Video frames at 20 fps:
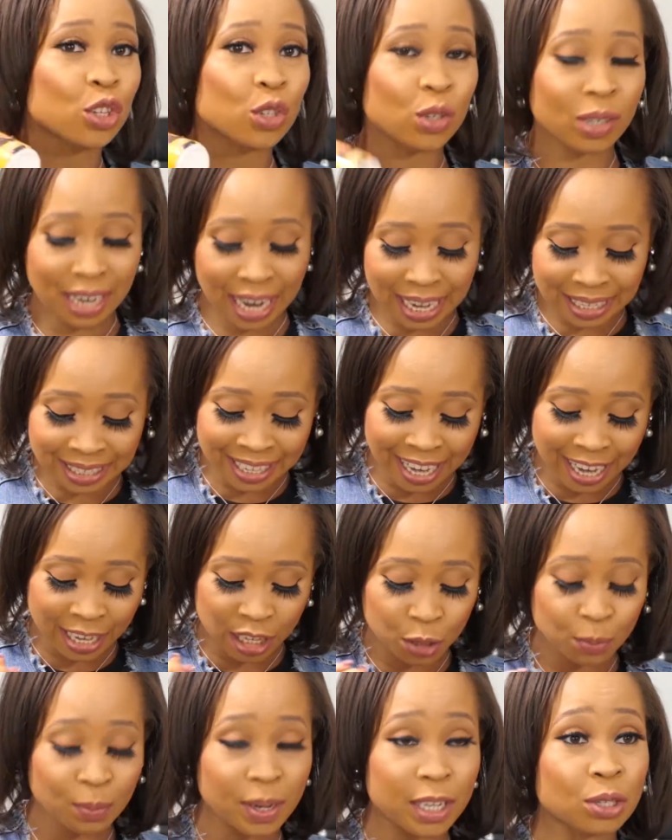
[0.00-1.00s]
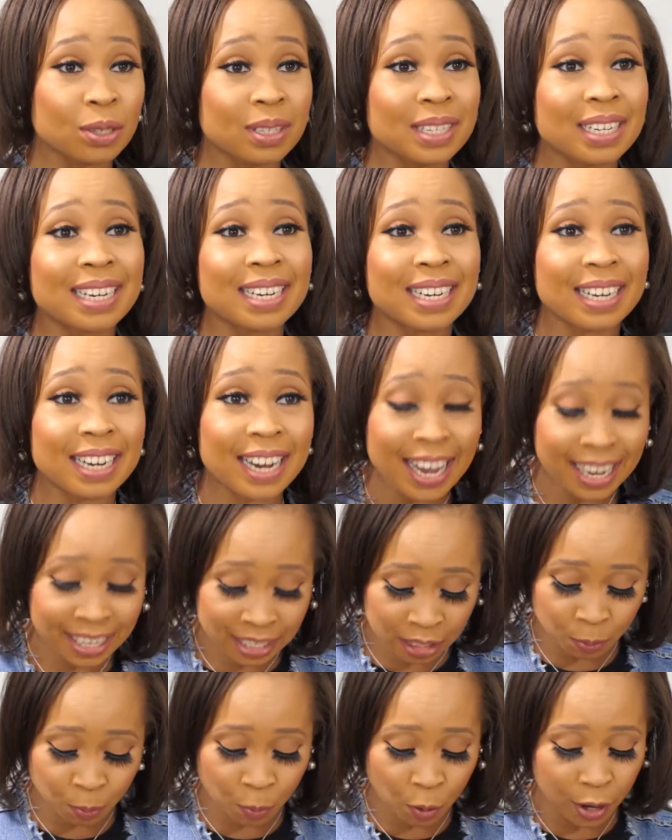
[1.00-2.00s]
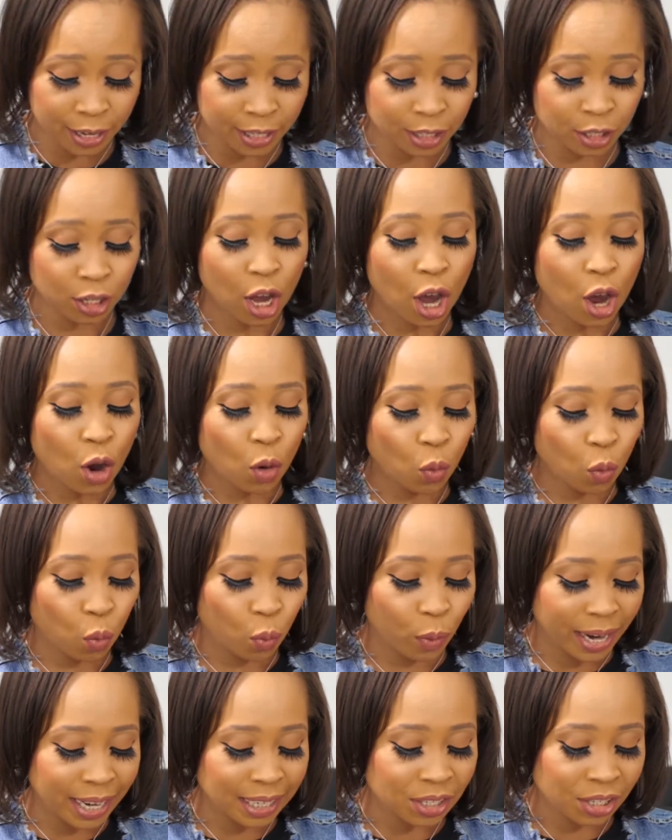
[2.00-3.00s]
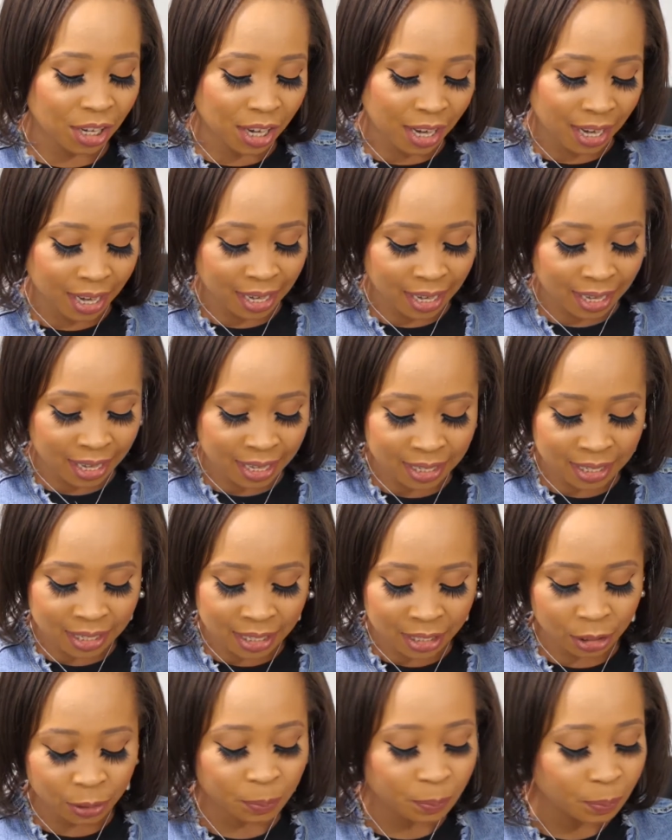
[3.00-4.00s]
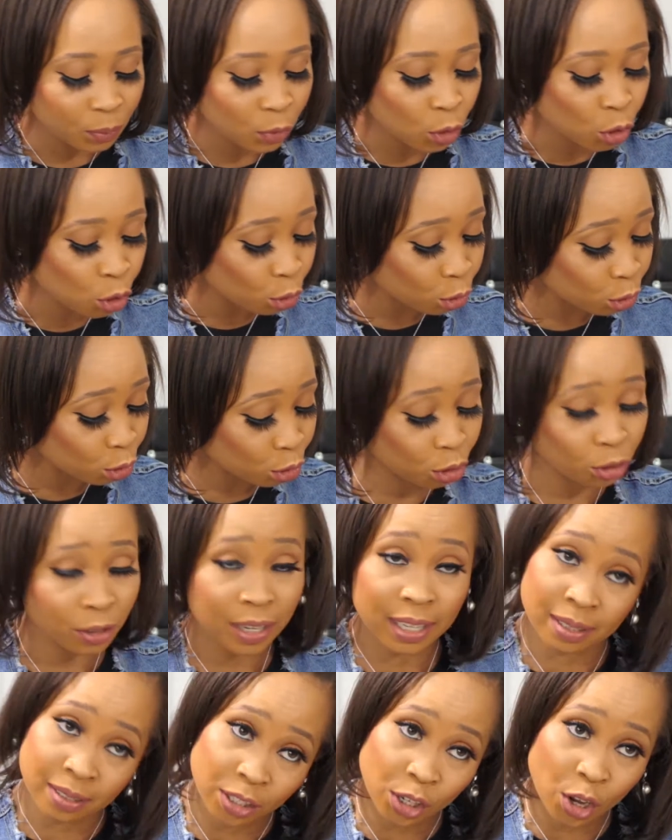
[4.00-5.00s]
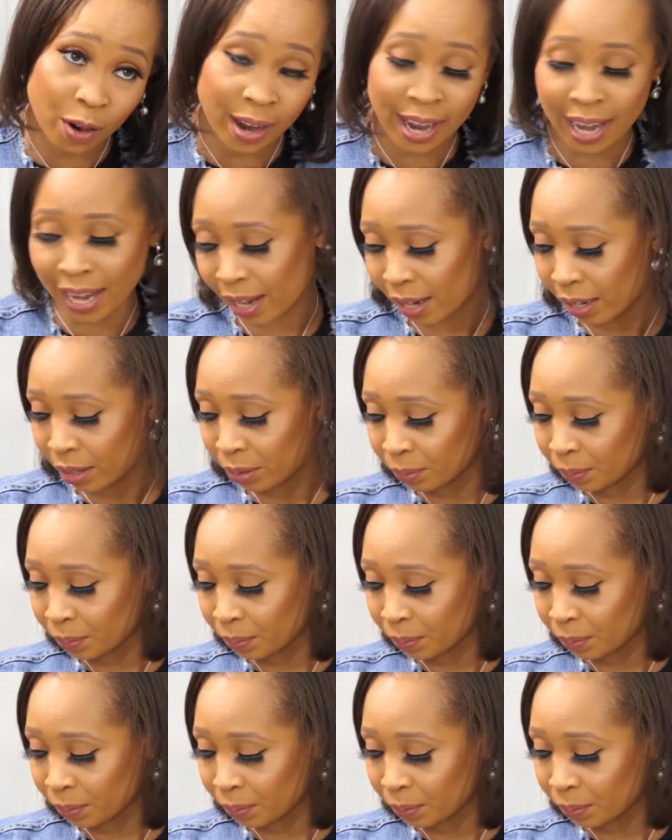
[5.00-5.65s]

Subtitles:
So that takes me to the next point, which is to strengthen your hair.